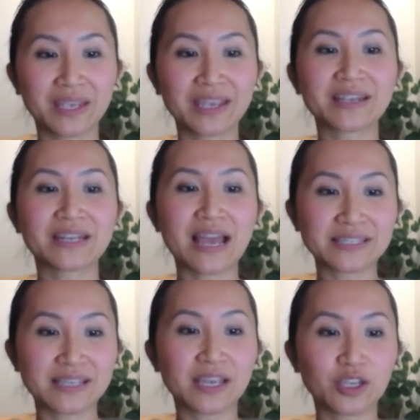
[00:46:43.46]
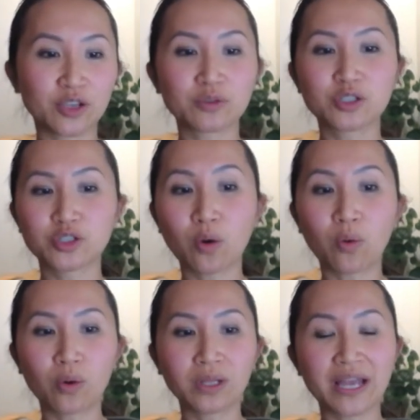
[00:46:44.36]
it has a huge
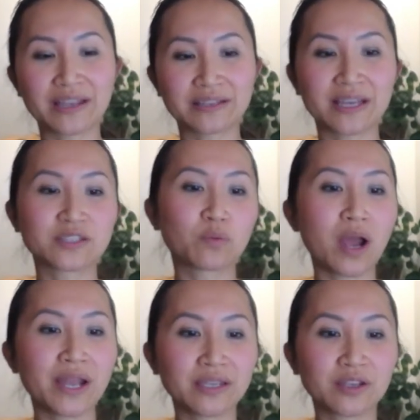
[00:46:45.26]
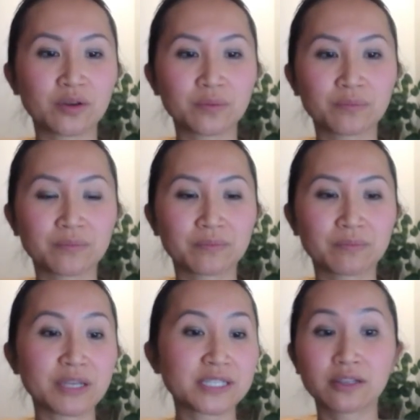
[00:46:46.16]
toll. And that's why, you know,
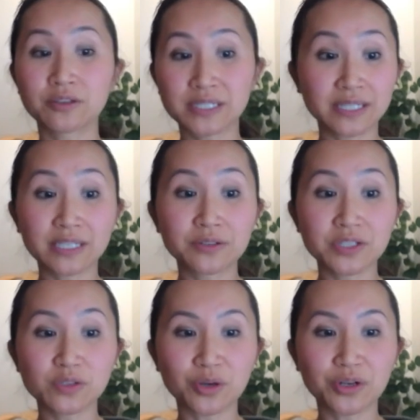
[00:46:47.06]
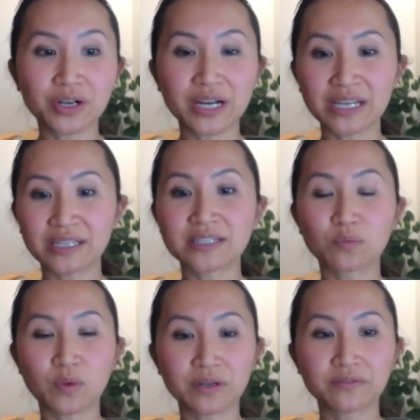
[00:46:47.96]
musculoskeletal disorder is
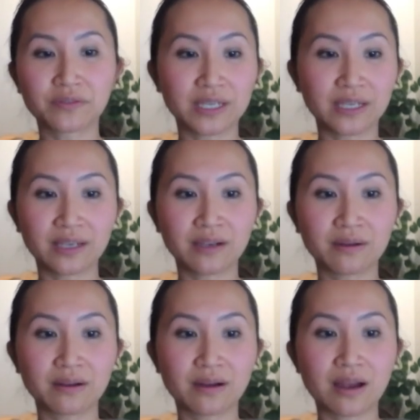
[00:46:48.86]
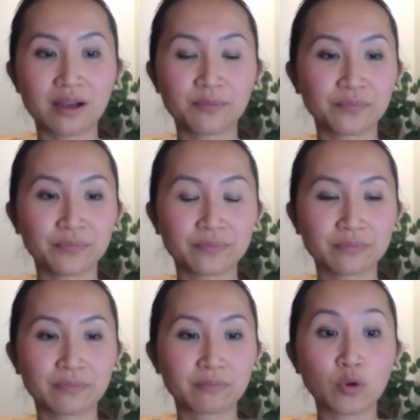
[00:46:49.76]
one of the
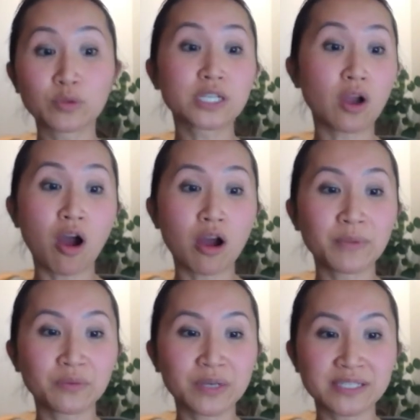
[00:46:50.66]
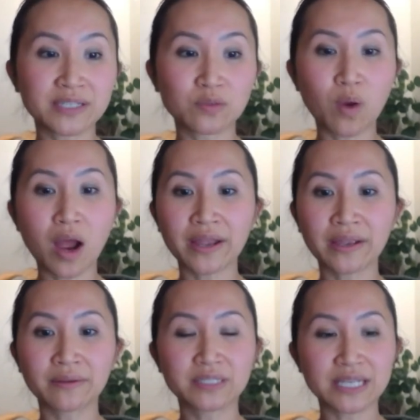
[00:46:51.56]
most common reasons
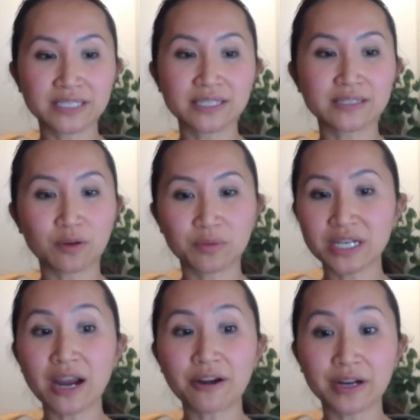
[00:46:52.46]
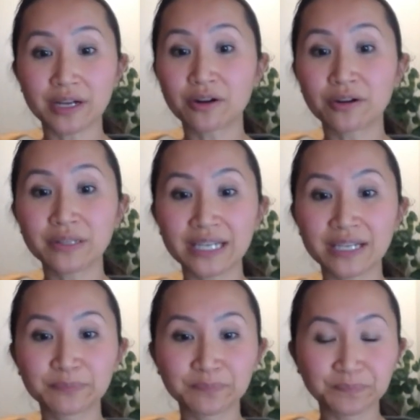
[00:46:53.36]
why dentists are retiring
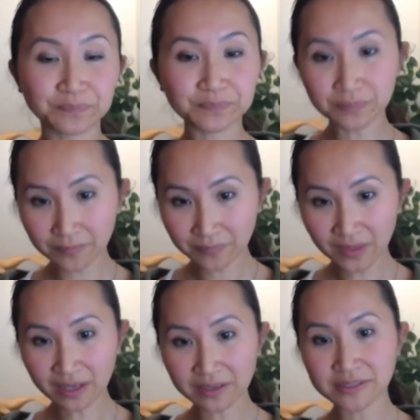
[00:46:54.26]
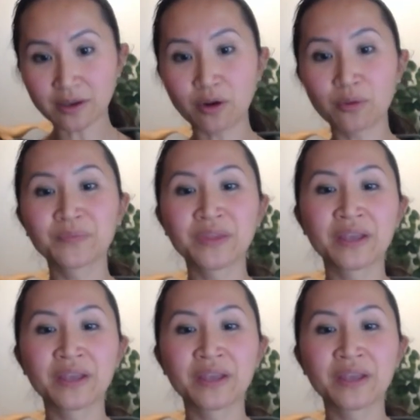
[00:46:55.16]
early. So,